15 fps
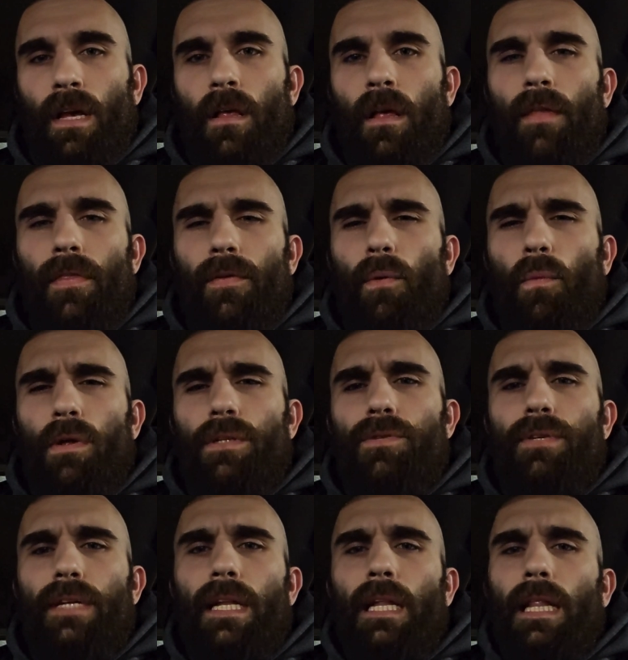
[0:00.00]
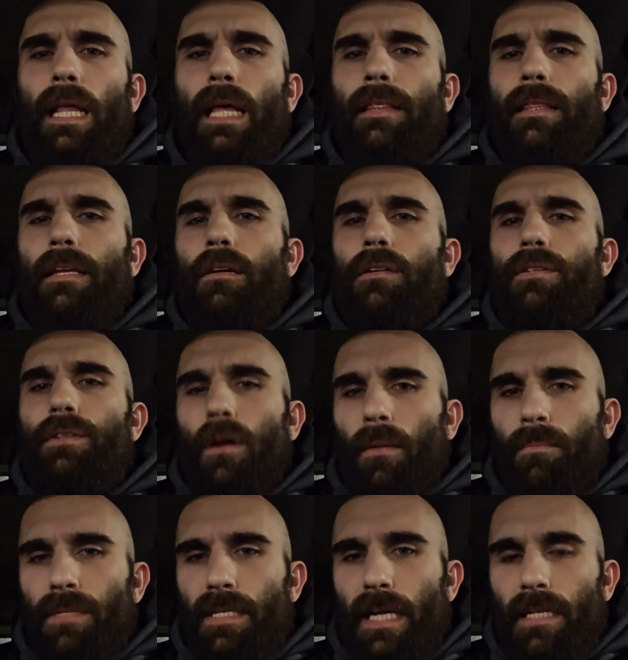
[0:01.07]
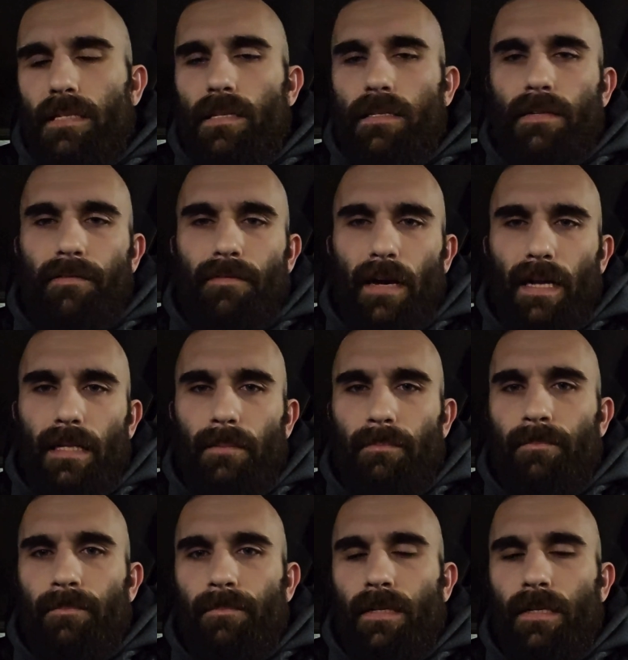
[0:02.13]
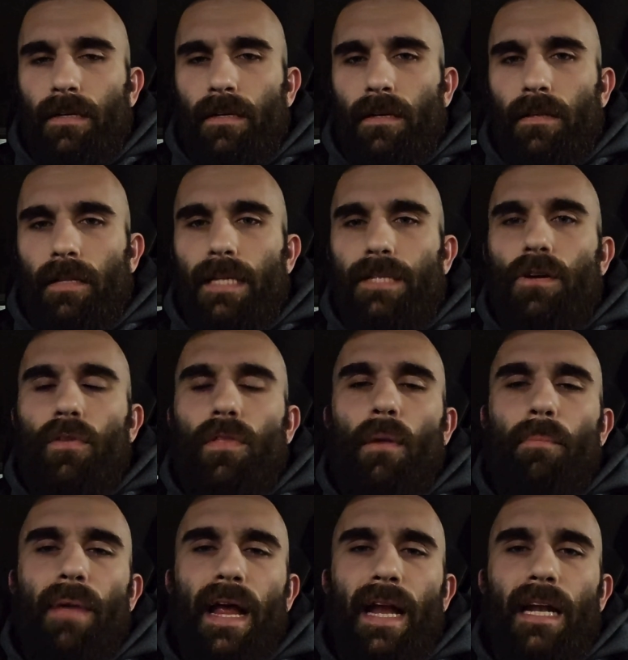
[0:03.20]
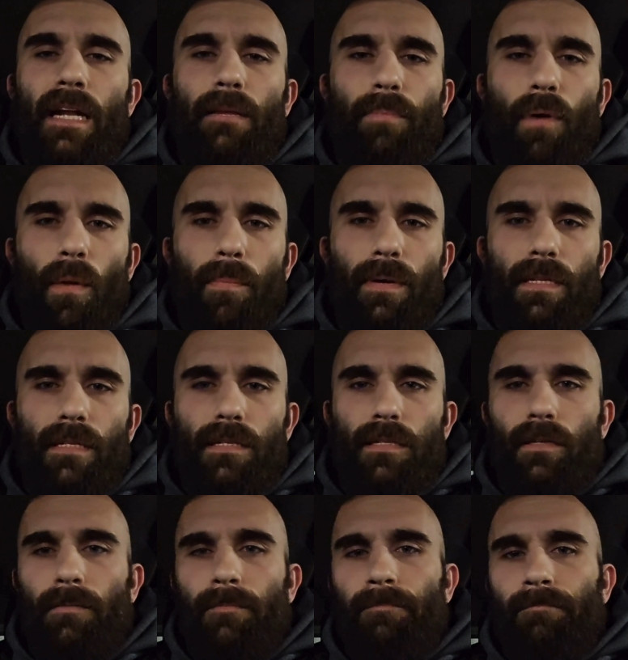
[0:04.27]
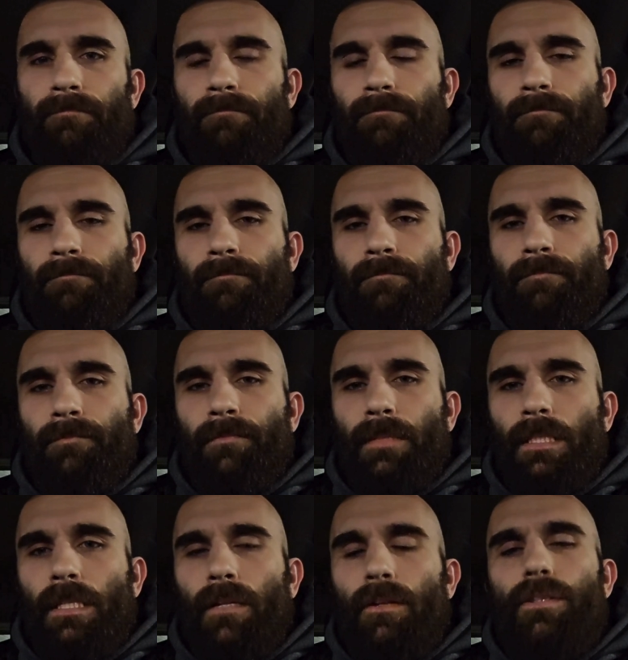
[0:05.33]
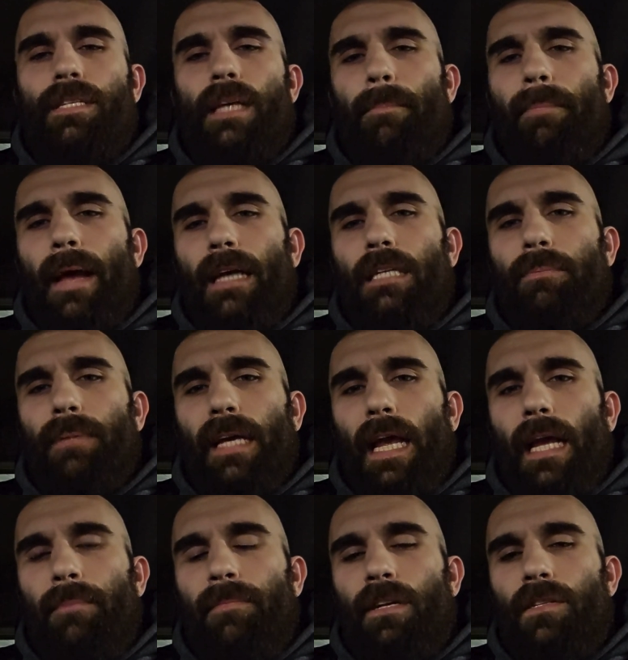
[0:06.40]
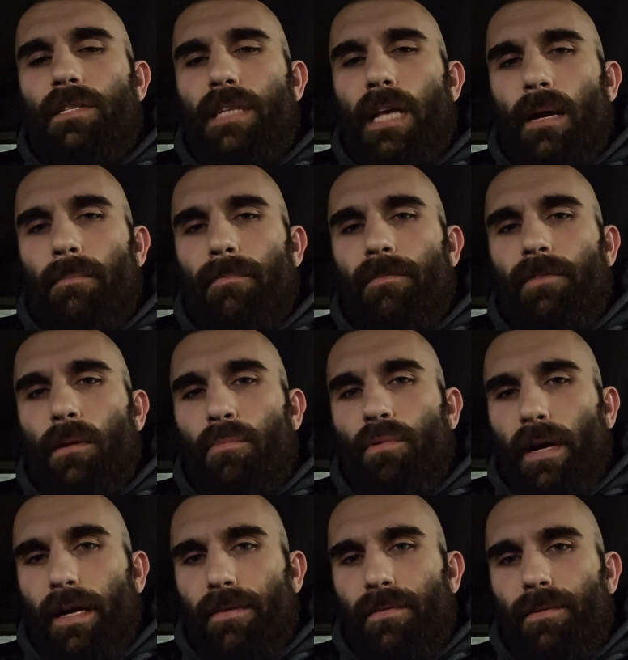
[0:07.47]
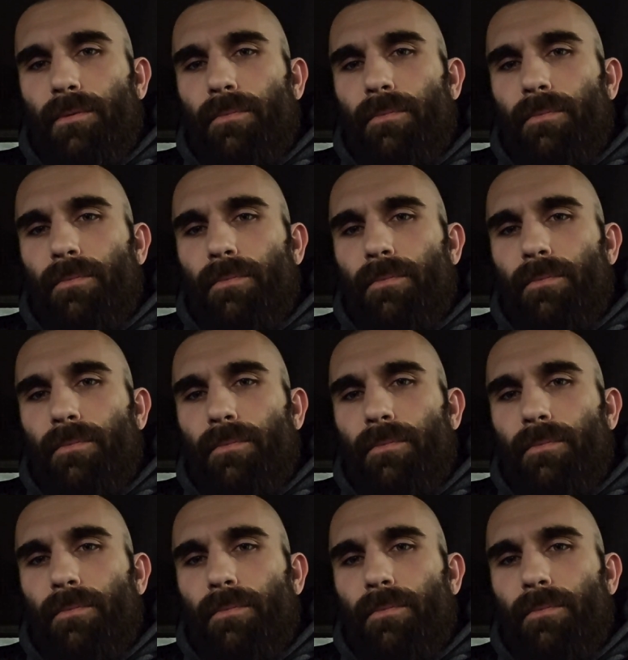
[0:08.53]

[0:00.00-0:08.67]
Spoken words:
They're the ones who didn't let their circumstances define them. They turned their pain into purpose. Their setbacks became their setup for a breakthrough.